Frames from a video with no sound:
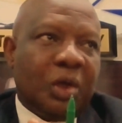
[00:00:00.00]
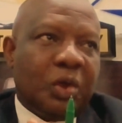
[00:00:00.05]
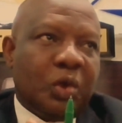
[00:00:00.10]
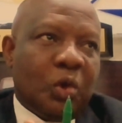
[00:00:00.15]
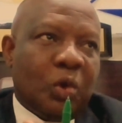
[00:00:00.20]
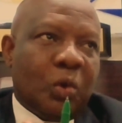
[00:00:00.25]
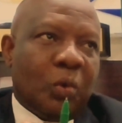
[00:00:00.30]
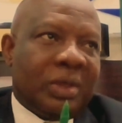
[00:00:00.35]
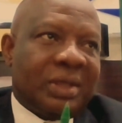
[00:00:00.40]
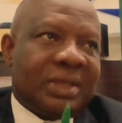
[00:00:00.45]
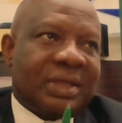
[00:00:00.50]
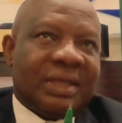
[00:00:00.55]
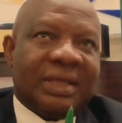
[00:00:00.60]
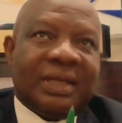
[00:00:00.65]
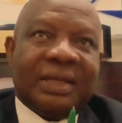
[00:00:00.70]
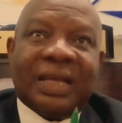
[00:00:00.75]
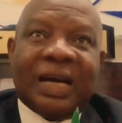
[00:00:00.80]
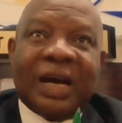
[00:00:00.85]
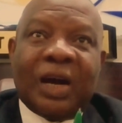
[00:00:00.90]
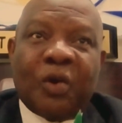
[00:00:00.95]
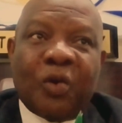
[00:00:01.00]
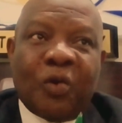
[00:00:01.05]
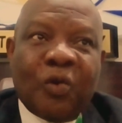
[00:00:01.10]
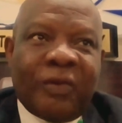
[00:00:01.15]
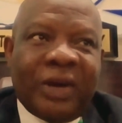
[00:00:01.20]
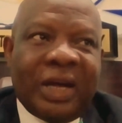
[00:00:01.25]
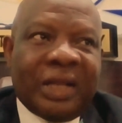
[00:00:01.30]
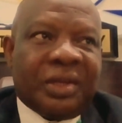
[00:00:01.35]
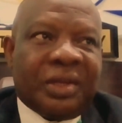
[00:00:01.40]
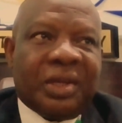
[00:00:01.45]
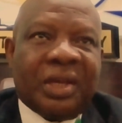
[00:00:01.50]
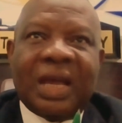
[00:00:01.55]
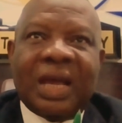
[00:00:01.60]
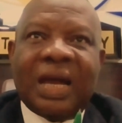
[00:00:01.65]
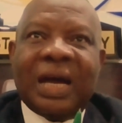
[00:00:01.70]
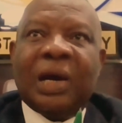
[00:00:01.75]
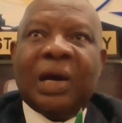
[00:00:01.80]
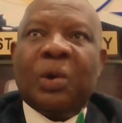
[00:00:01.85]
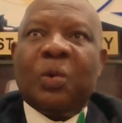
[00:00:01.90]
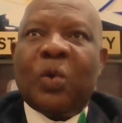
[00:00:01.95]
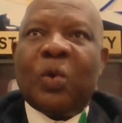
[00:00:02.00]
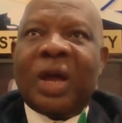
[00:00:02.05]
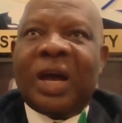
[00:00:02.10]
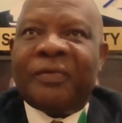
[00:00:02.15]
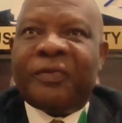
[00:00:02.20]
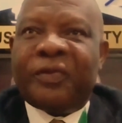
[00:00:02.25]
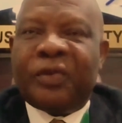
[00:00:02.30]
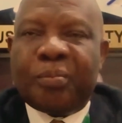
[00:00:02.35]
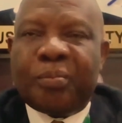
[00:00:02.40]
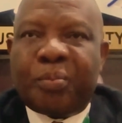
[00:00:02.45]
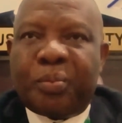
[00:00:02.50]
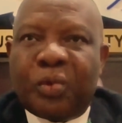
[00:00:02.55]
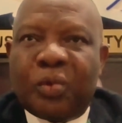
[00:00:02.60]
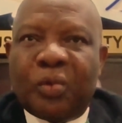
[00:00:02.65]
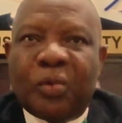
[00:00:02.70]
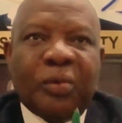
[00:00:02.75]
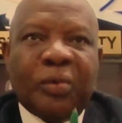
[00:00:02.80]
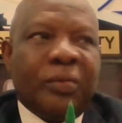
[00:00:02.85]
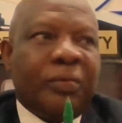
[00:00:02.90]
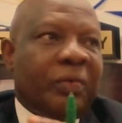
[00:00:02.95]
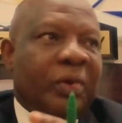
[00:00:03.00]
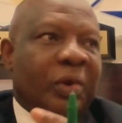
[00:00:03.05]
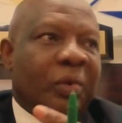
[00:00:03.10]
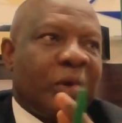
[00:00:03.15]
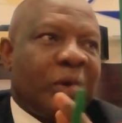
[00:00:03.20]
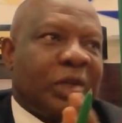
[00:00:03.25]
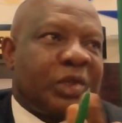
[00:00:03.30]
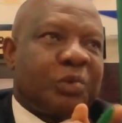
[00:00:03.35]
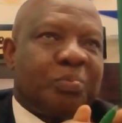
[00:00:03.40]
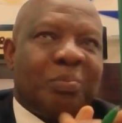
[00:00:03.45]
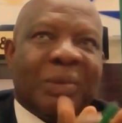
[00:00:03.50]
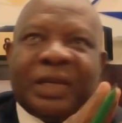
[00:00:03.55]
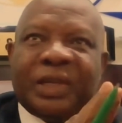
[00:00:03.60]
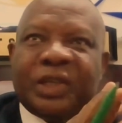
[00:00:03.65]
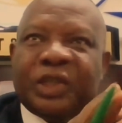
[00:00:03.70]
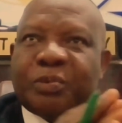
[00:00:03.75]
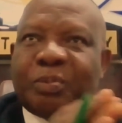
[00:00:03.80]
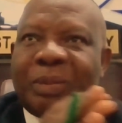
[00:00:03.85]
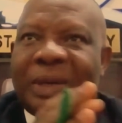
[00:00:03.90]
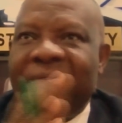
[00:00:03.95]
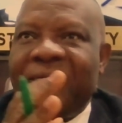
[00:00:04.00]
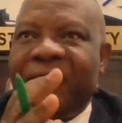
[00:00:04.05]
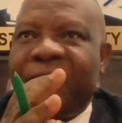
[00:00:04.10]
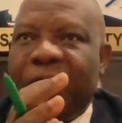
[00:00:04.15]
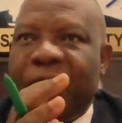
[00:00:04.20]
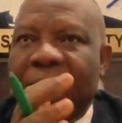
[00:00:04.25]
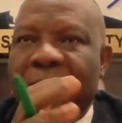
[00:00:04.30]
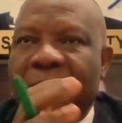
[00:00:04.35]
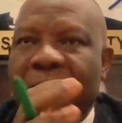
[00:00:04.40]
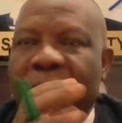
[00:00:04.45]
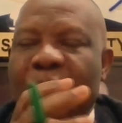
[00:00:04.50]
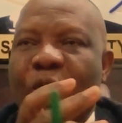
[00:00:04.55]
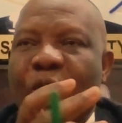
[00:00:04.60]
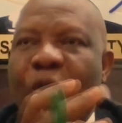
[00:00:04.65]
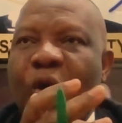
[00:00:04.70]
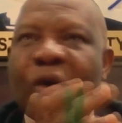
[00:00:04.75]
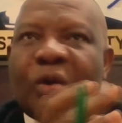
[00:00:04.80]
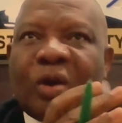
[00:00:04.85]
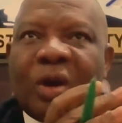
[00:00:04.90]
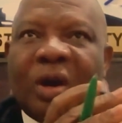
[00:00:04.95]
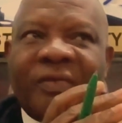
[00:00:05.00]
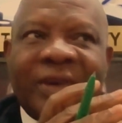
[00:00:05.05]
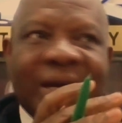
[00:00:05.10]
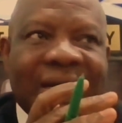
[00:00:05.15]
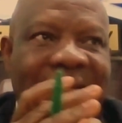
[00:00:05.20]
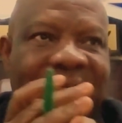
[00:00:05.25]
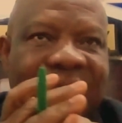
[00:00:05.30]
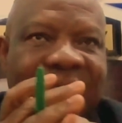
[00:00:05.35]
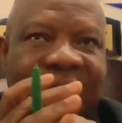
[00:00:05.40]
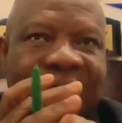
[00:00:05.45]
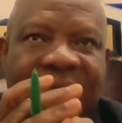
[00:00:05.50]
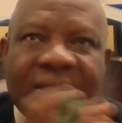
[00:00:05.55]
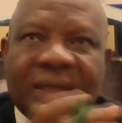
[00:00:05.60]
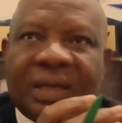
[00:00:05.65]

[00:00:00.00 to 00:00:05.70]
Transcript: You will see that over the year, we have improved in risk management framework governance.